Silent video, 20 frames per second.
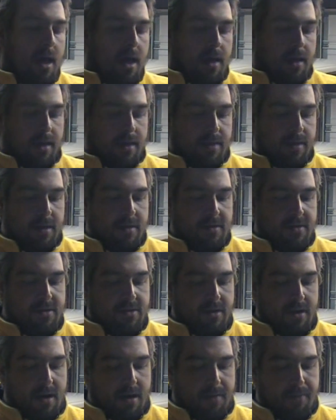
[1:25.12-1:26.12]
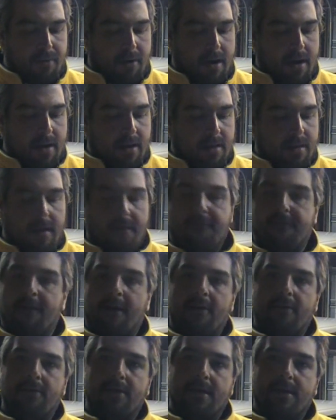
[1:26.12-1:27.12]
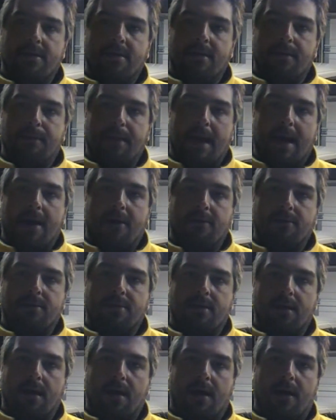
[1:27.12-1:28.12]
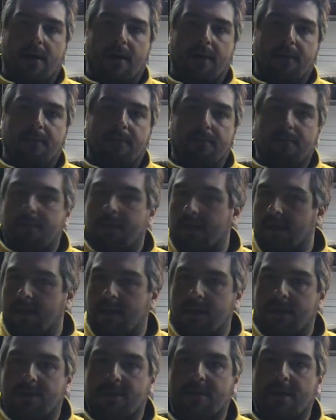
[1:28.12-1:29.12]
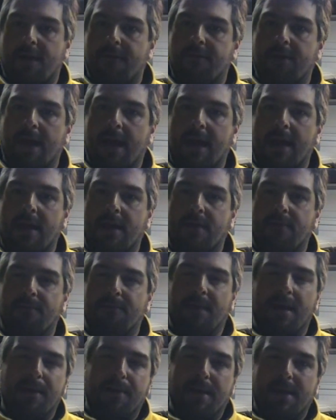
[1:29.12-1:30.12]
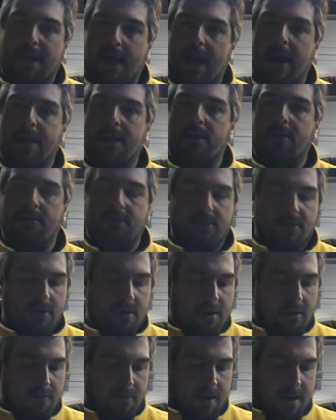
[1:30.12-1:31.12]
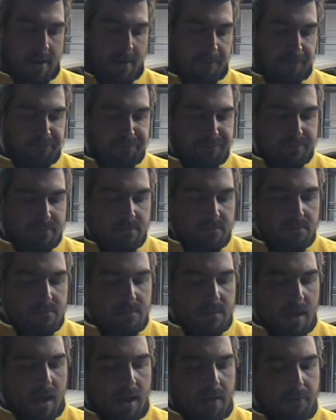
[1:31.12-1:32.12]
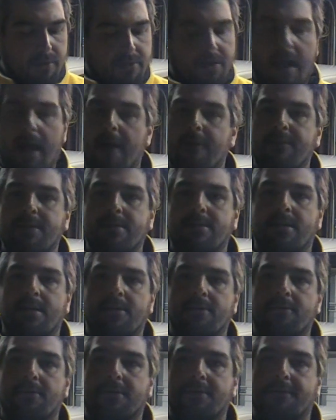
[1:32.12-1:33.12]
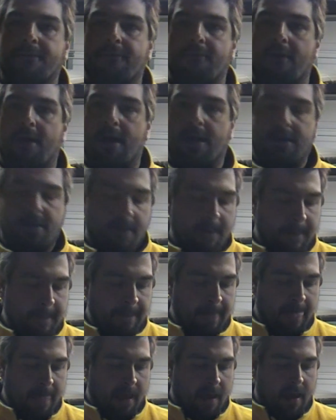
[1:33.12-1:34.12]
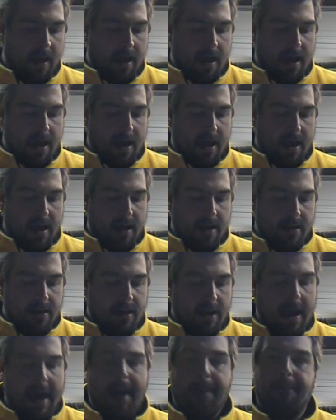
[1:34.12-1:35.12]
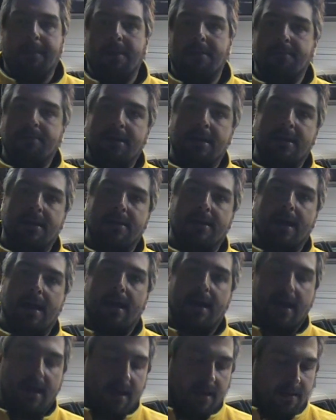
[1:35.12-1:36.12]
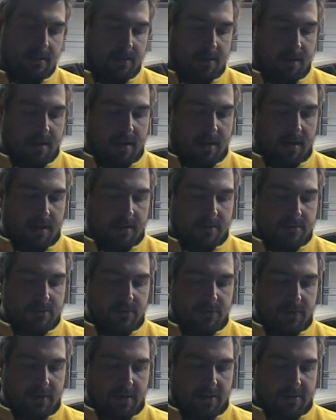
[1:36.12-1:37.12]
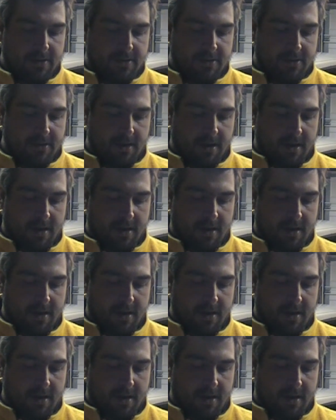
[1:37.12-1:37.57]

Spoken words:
And this product, I found it about 7, 8, maybe 9 years ago now. I was having dinner with a friend, and it happened to be that a Lucas